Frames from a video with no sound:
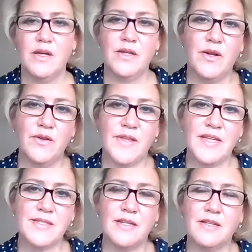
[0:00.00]
you know
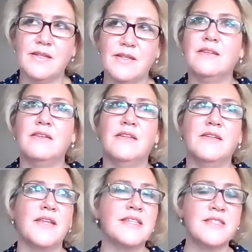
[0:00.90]
there's
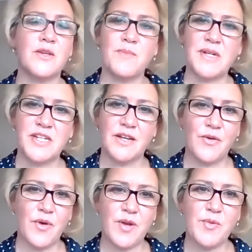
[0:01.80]
there's so much
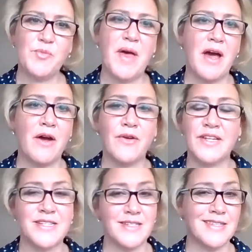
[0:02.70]
incredible power
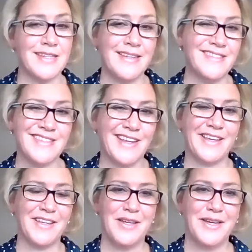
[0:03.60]
in just
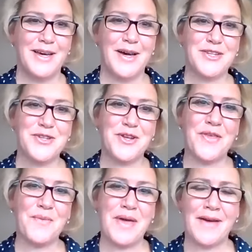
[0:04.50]
listening. I don't know
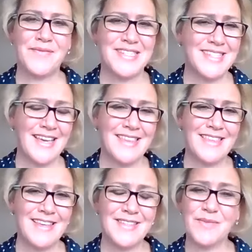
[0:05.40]
that we have to say
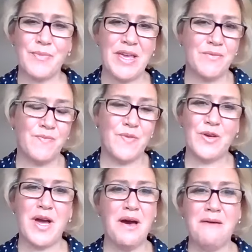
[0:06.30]
things. We you
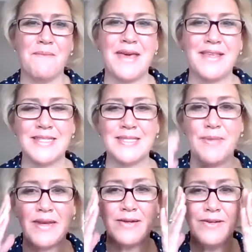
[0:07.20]
can't make this
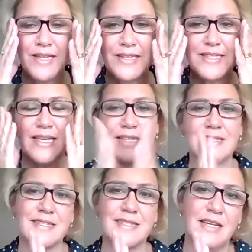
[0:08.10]
better. It's
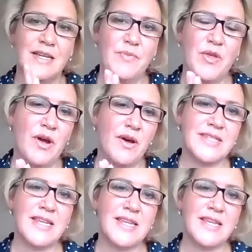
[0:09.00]
it's you know
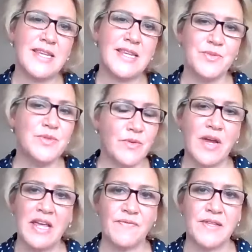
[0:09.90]
it's an actual
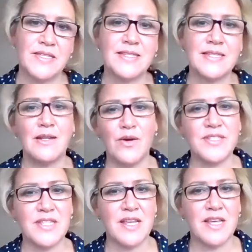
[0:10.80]
grief. This is a
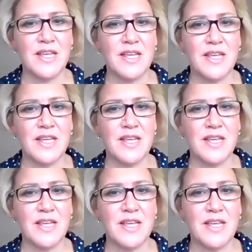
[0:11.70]
loss. They've watched
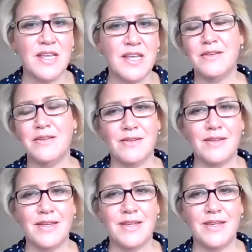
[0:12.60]
other
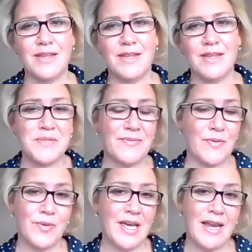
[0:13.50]
year groups
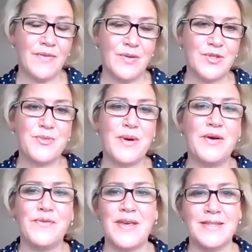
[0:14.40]
for 11 or
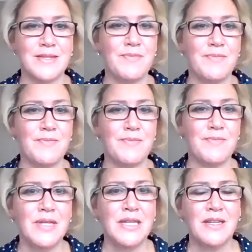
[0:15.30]
12 years above
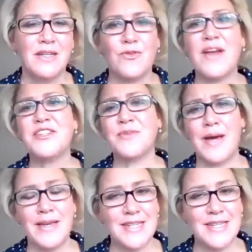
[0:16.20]
them
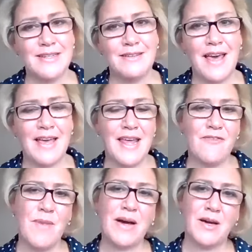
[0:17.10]
graduate and, and
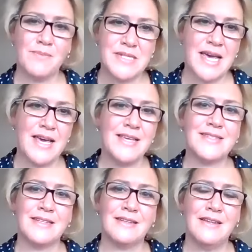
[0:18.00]
have muck up
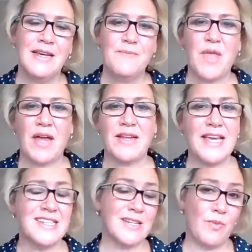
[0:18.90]
days and, and
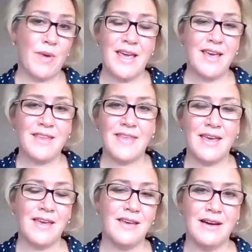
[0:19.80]
get to wear
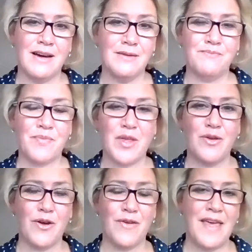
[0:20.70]
their um, you
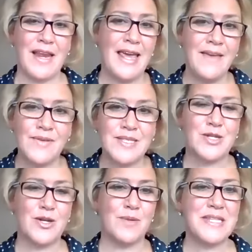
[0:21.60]
know their leavers
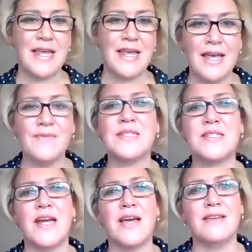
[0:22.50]
tops and their leavers
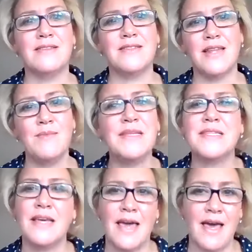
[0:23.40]
jackets and they're
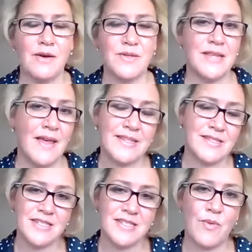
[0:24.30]
missing out and that's
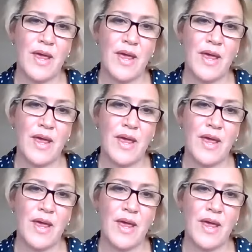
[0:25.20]
just the